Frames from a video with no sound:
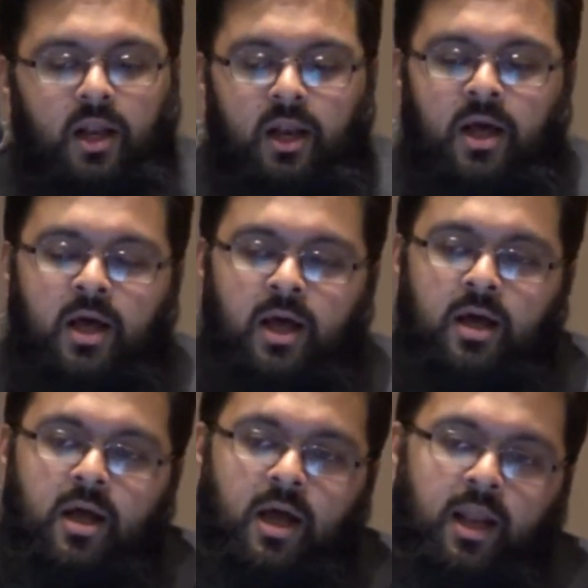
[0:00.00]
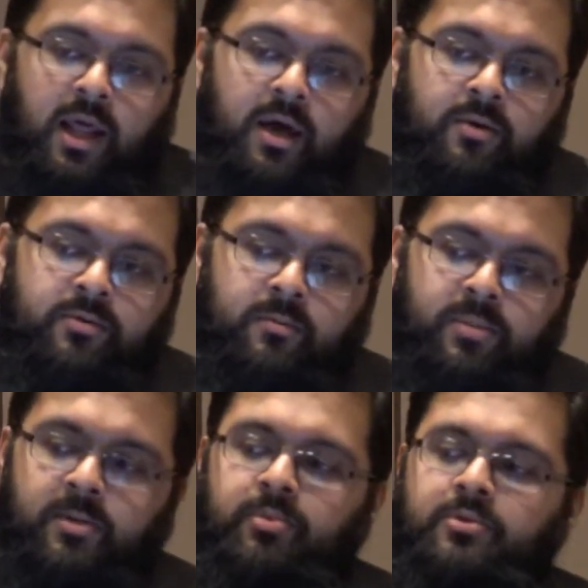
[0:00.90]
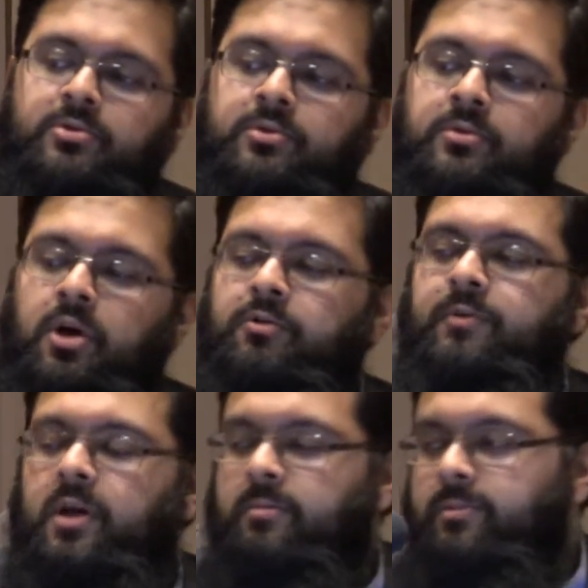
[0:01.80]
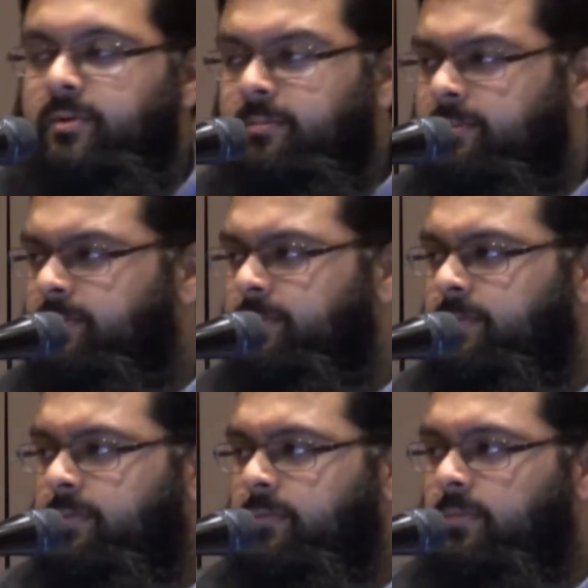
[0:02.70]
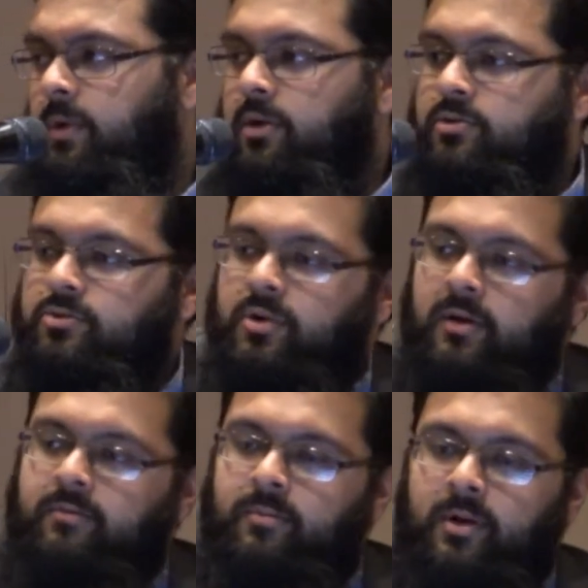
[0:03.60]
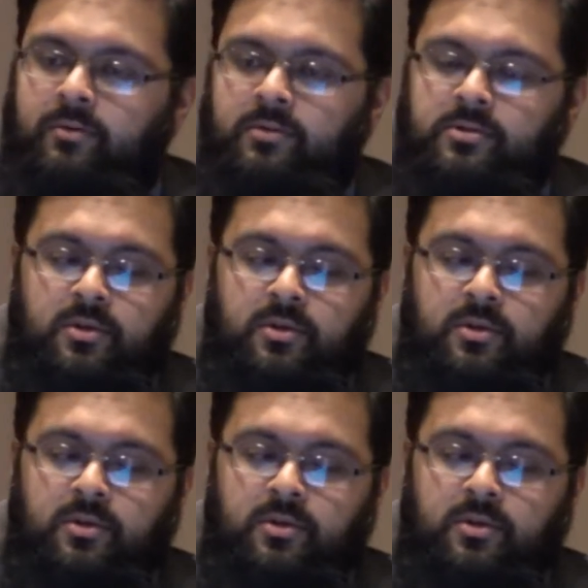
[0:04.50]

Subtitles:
Allah allowed people to overcome them and to drive them out.